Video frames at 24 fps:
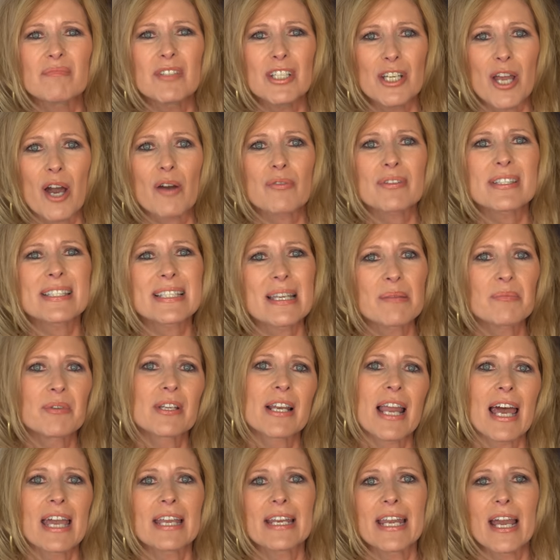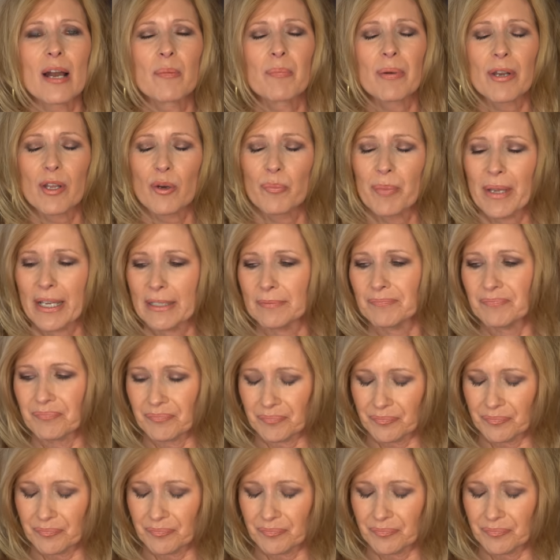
you know, stimulate and help a little bit.